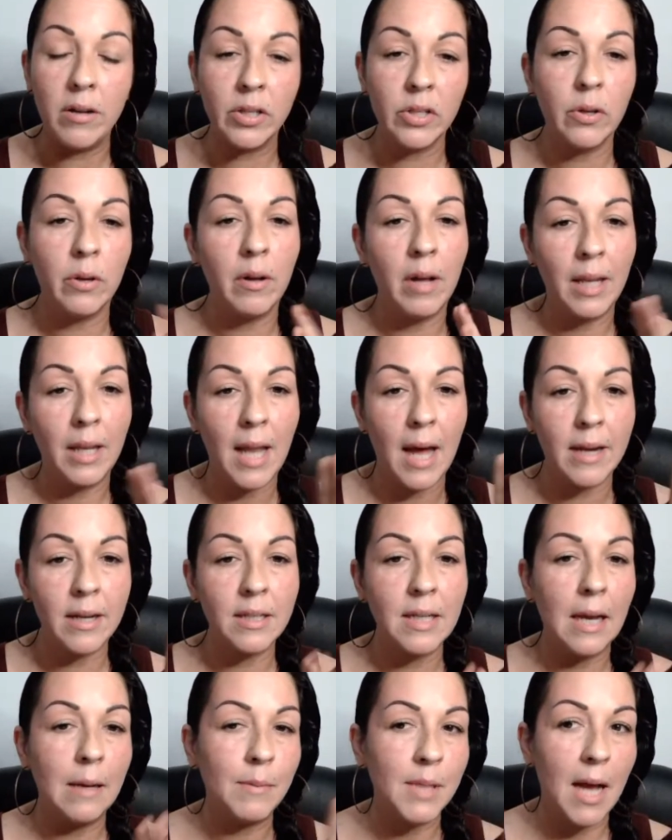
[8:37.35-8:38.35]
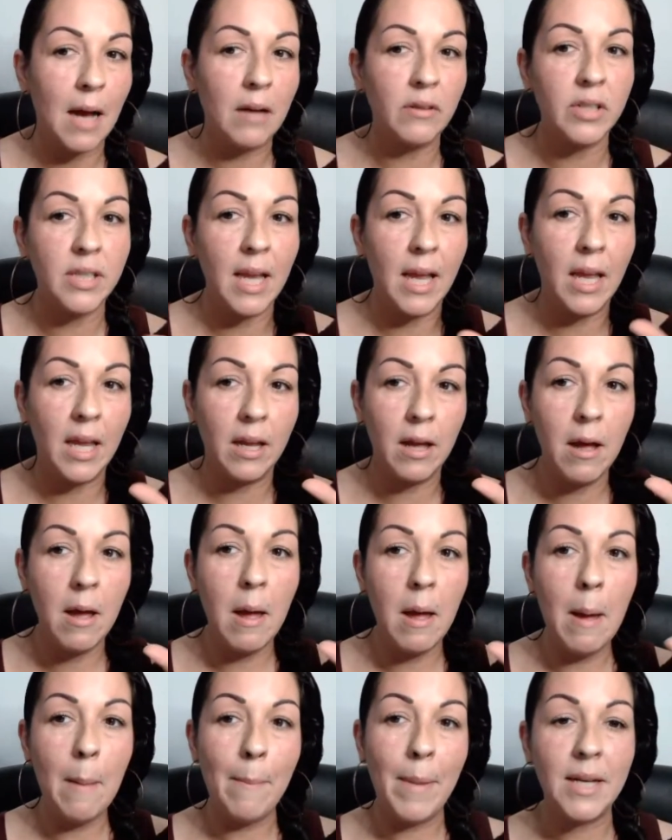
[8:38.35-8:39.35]
So a lot of times I'll take
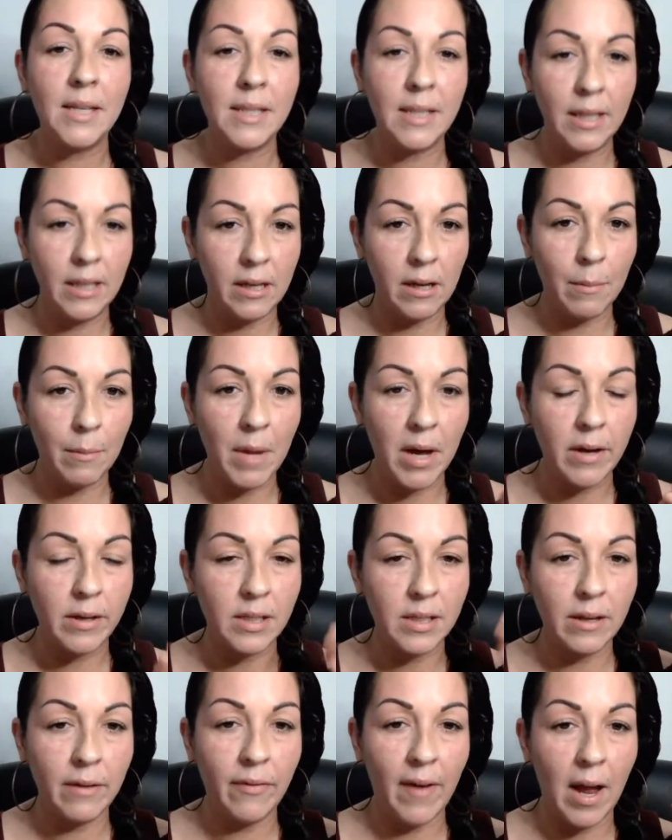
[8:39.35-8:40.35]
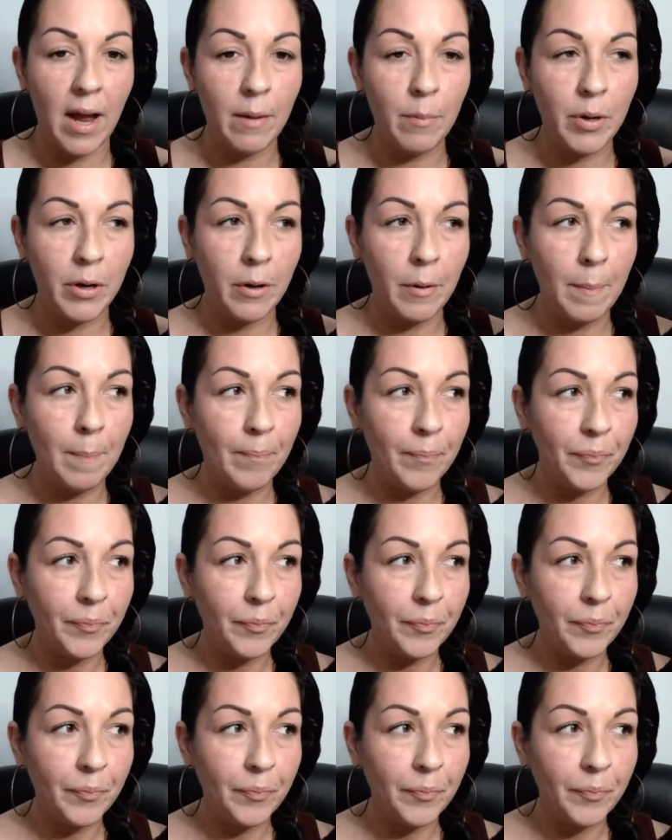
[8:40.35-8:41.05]
my psyllium husk fiber